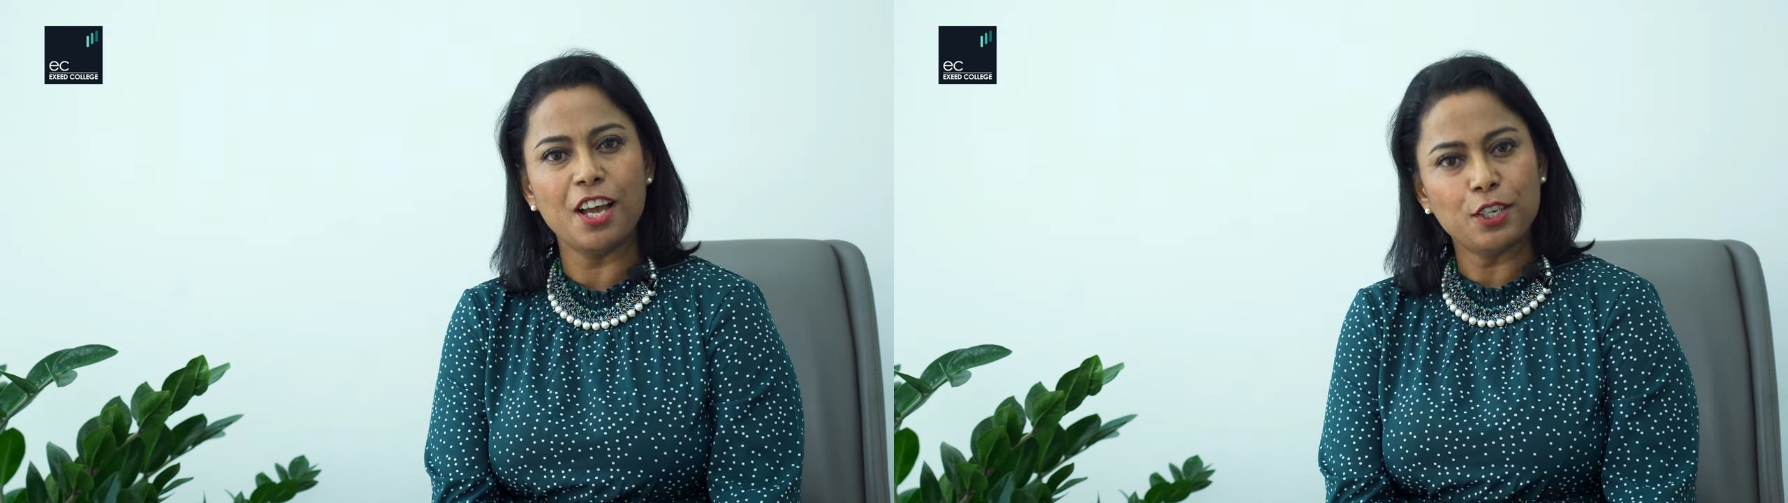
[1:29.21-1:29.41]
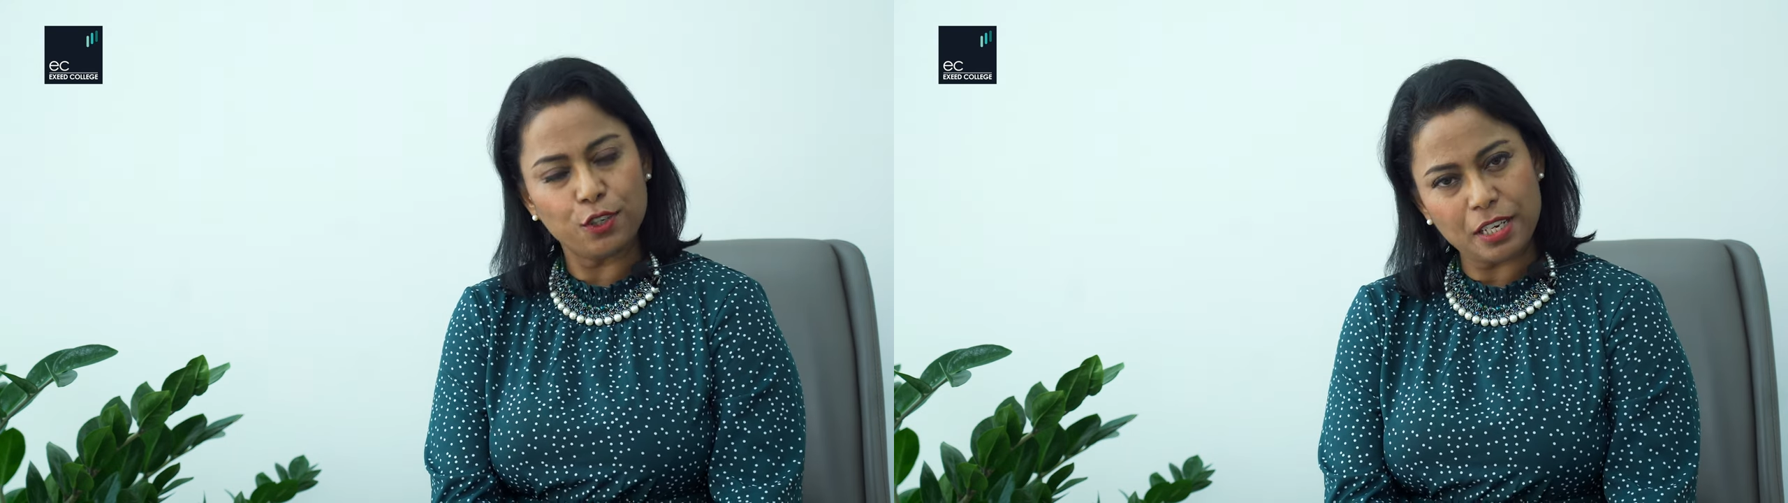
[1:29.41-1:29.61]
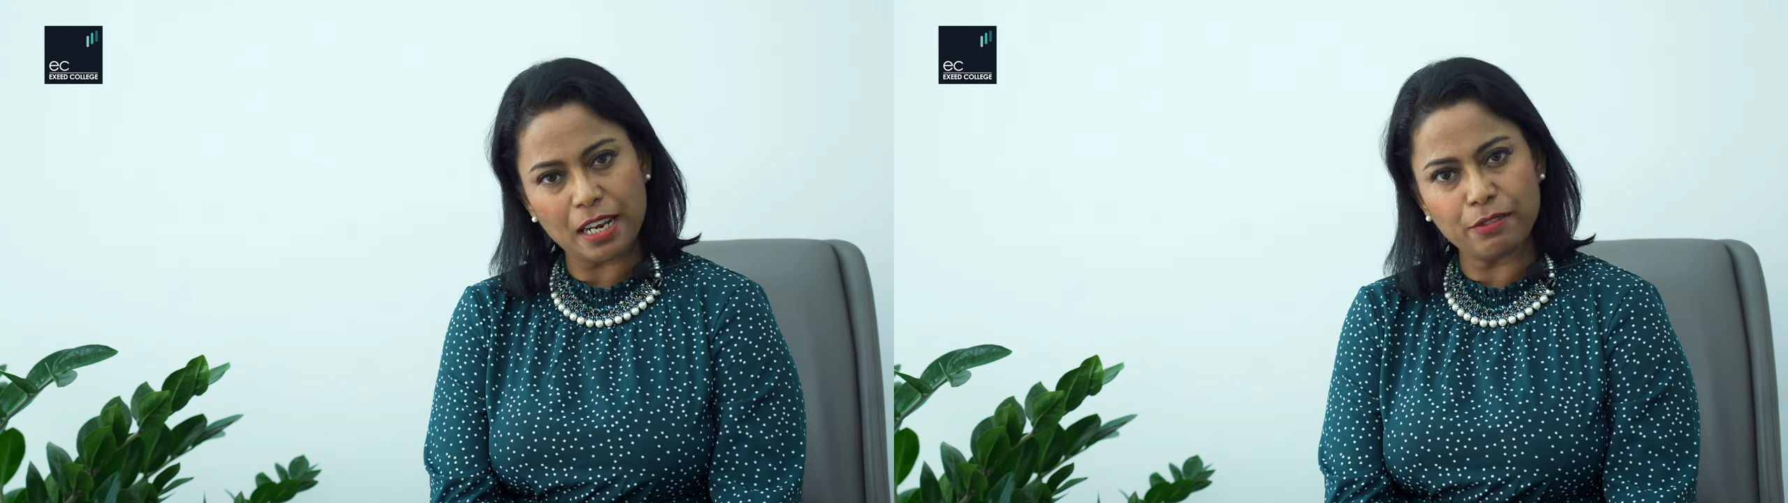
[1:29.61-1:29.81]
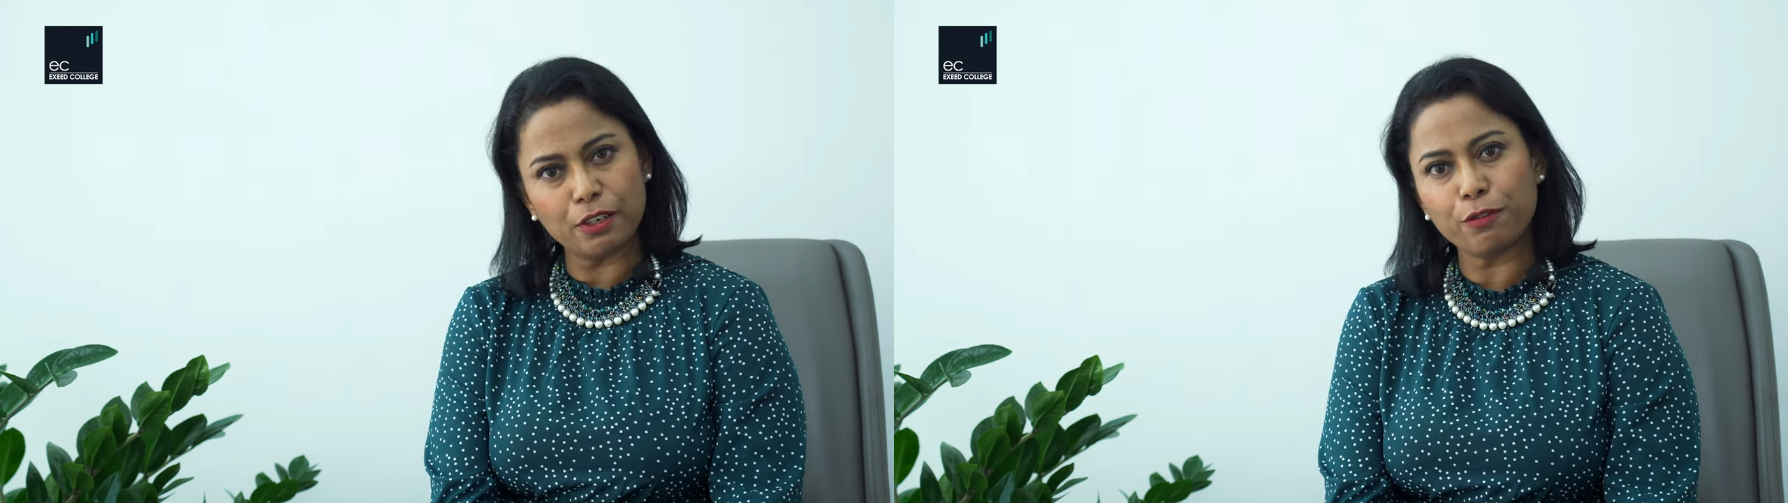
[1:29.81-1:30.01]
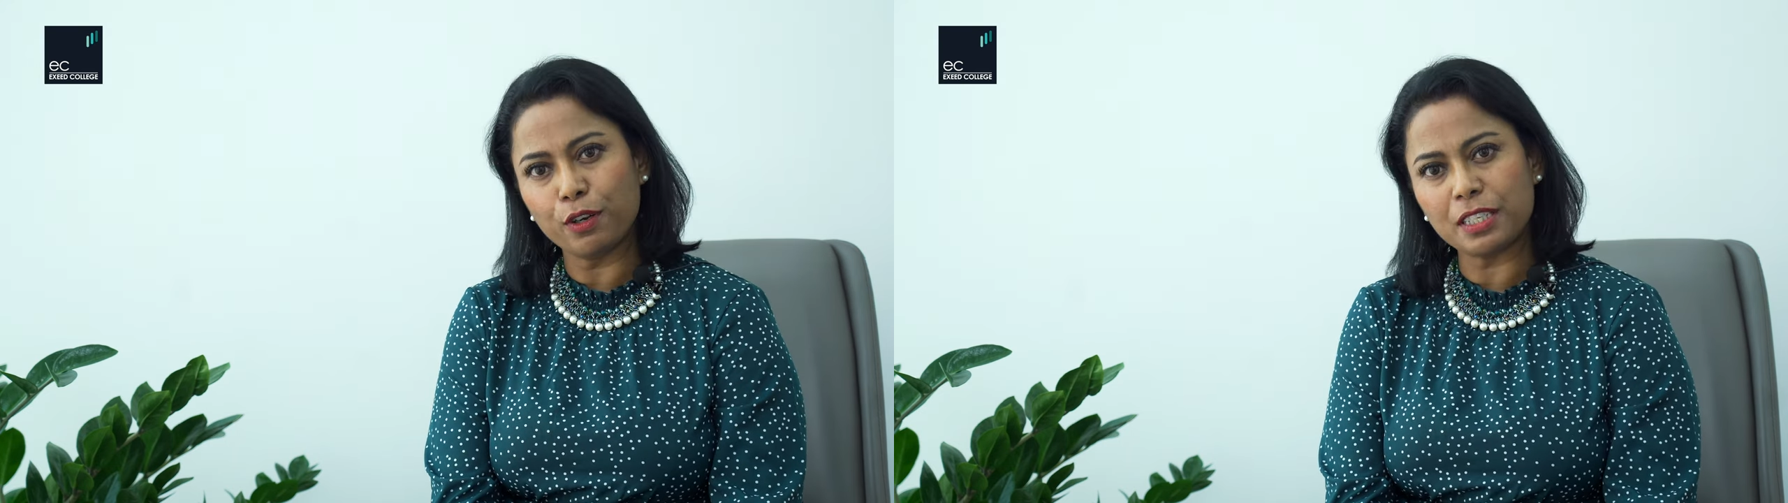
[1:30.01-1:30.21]
to
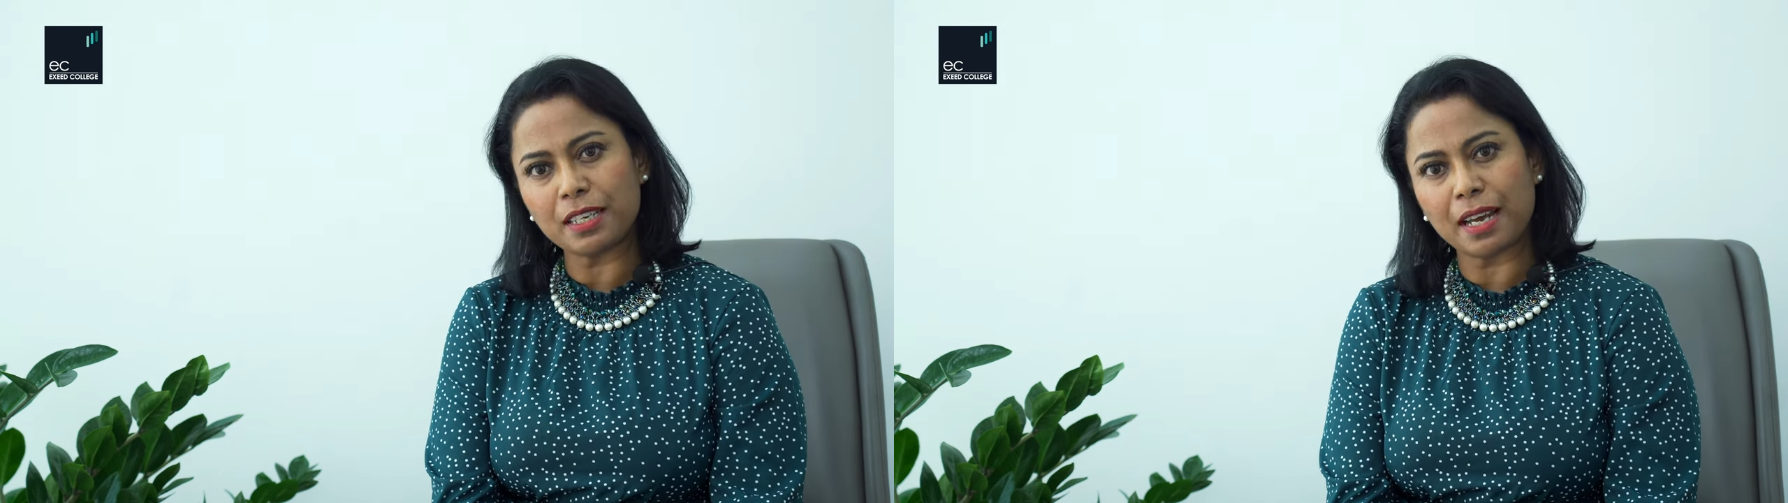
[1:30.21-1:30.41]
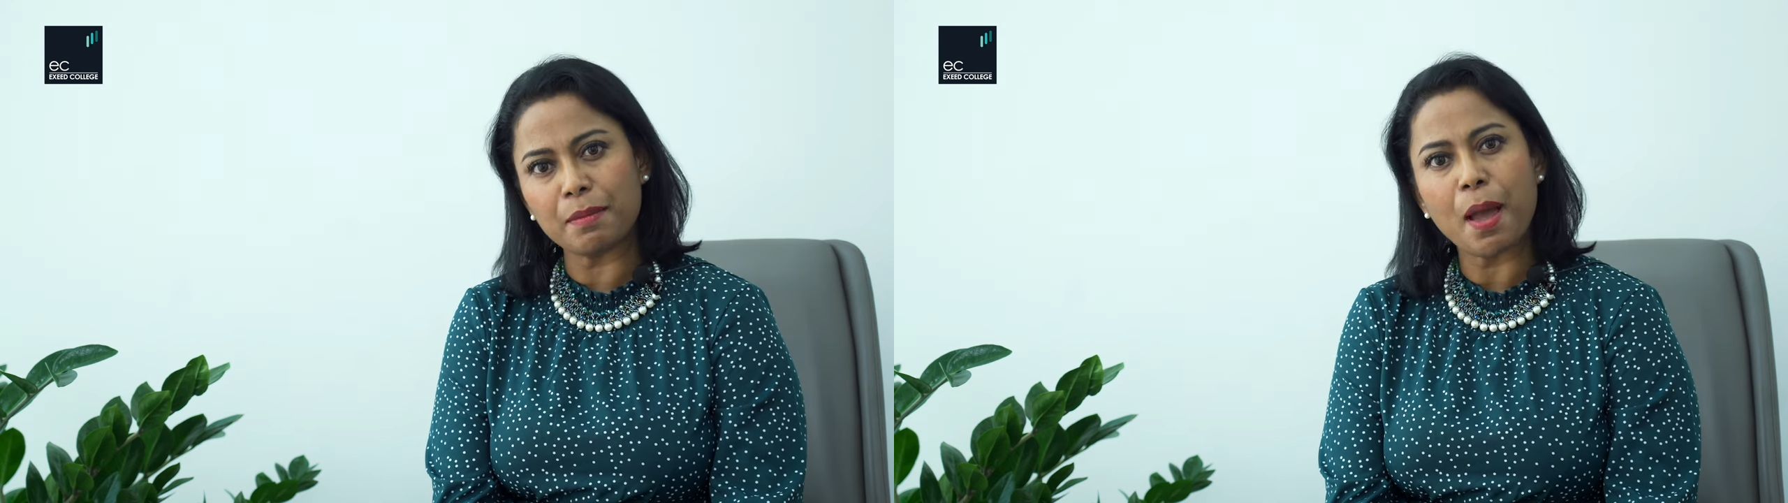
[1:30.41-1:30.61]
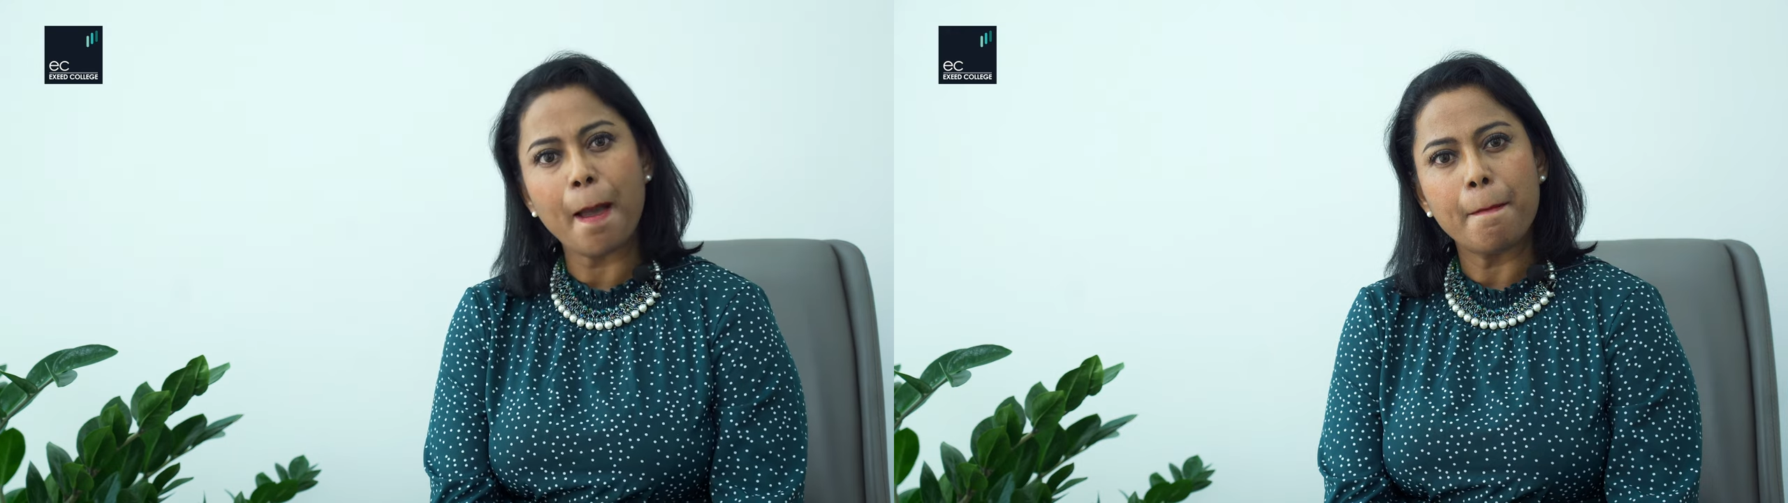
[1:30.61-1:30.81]
deliver full-time